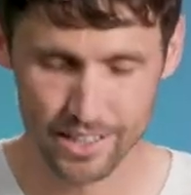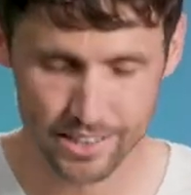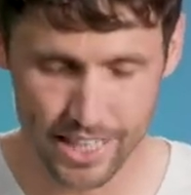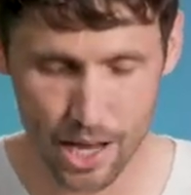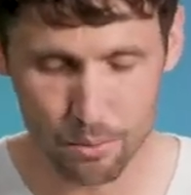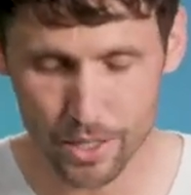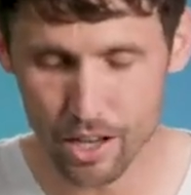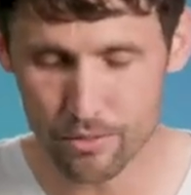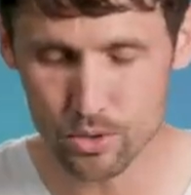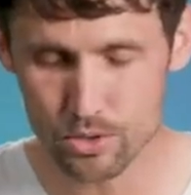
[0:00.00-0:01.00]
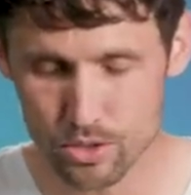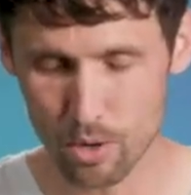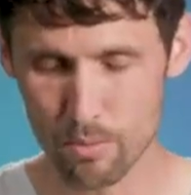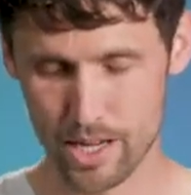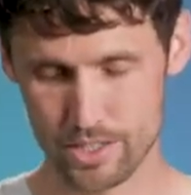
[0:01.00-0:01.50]
God, we love you
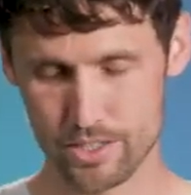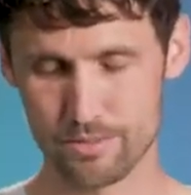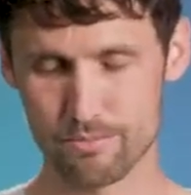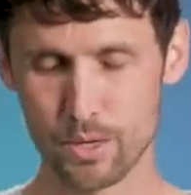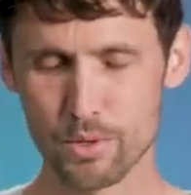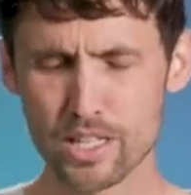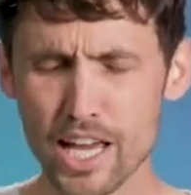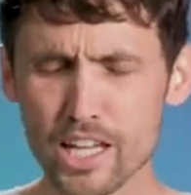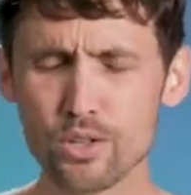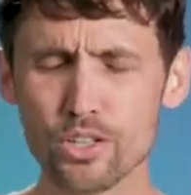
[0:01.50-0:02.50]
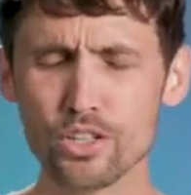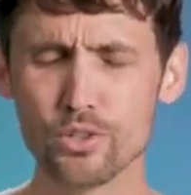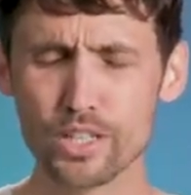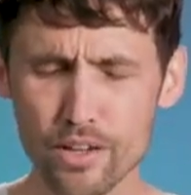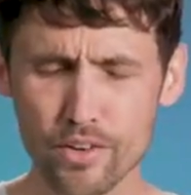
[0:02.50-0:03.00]
so much, and we thank you that
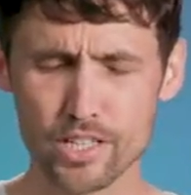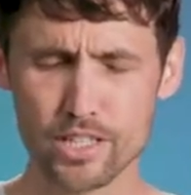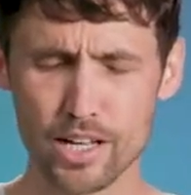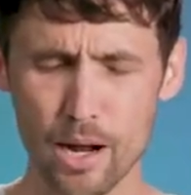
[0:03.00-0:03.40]
you give us an